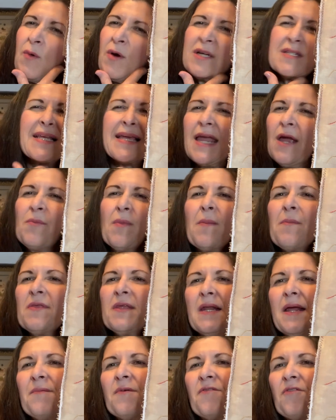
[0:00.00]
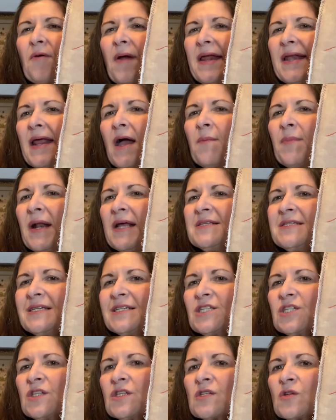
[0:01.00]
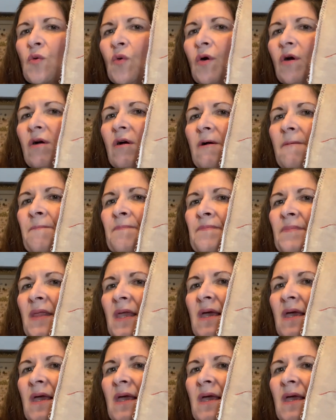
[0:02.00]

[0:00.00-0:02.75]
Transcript: Works. I can't remember the name of it right now, but I stitched the squirrel